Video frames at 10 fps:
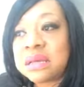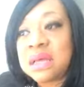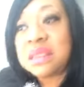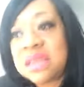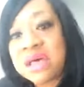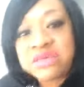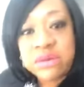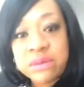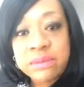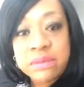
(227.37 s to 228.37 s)

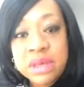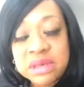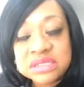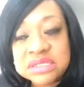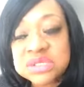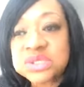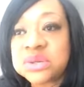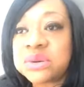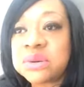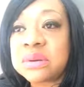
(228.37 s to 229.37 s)
another
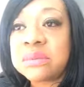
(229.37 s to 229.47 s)
sister